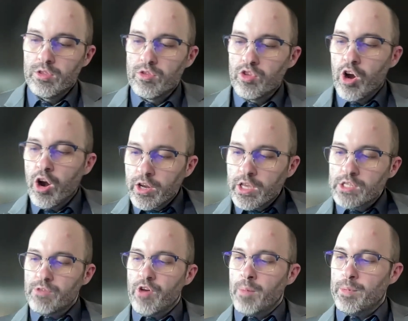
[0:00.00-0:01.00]
Targets
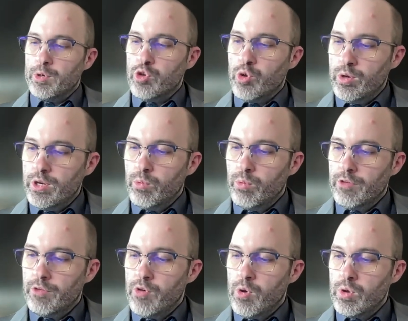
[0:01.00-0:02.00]
of opportunity were
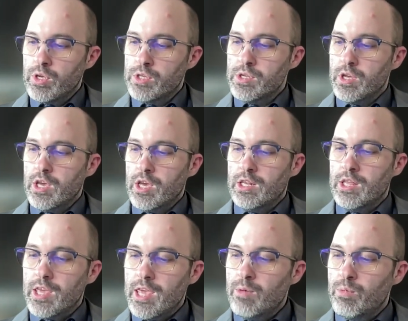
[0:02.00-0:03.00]
the focus, and the
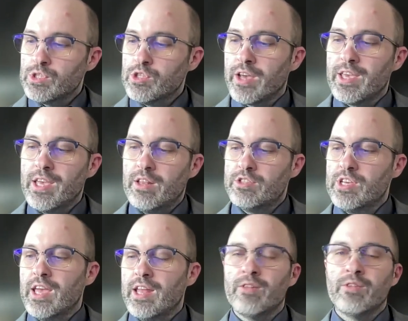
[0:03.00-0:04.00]
key was not to
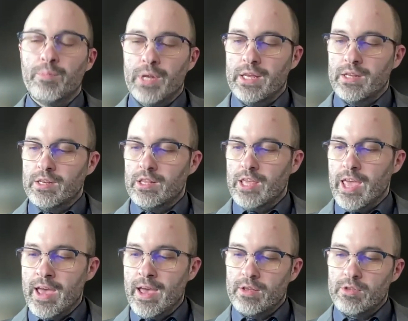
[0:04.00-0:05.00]
get eliminated in the
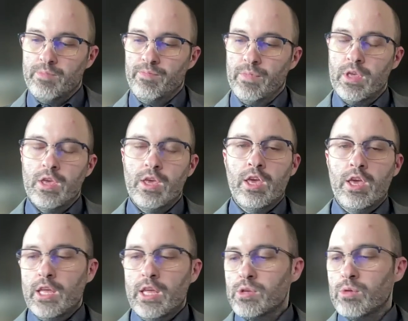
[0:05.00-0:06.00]
act.
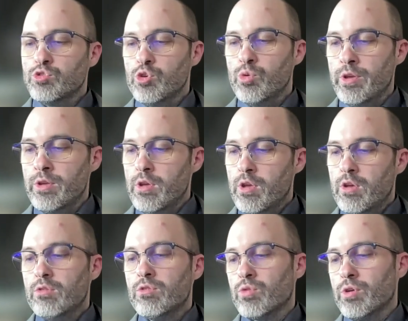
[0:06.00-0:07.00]
In so doing,
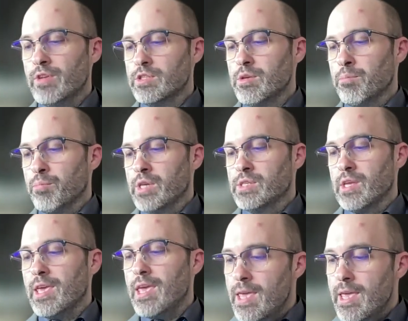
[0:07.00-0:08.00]
Grievous embraced a
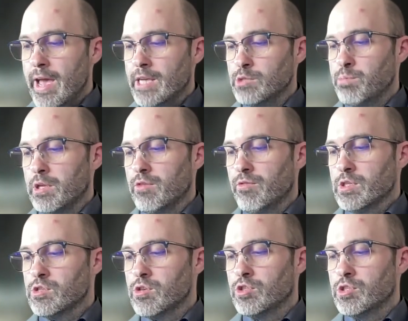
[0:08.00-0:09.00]
key aspect of
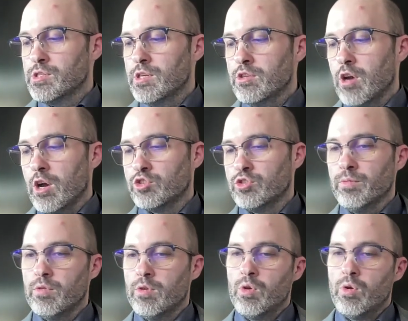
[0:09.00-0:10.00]
insurgency doctrine.
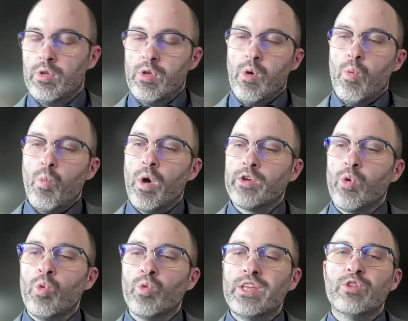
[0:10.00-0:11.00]
One
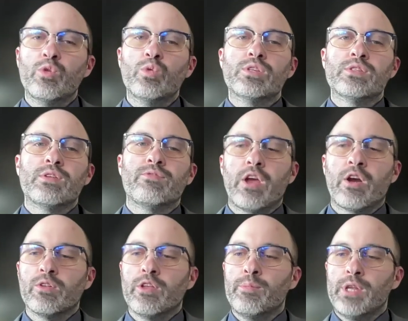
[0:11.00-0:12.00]
only loses if they are
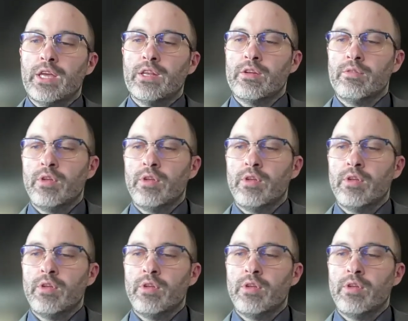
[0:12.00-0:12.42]
eliminated.